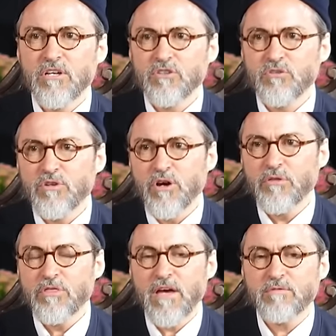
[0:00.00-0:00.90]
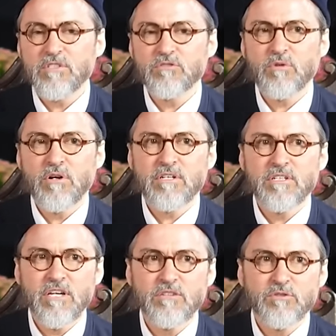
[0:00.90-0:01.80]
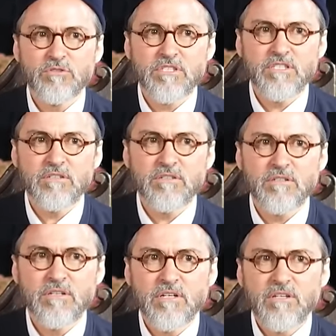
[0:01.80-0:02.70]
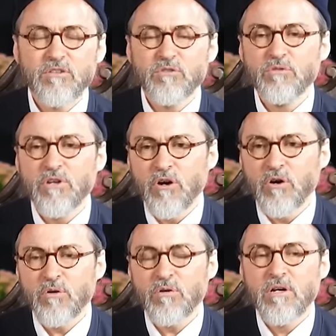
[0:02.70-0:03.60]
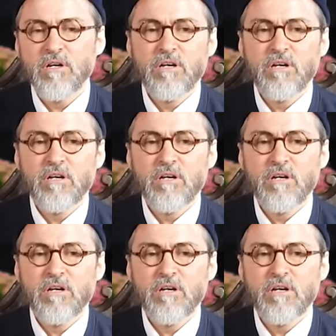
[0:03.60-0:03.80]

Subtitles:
You know theft is wrong and yet you steal. You know...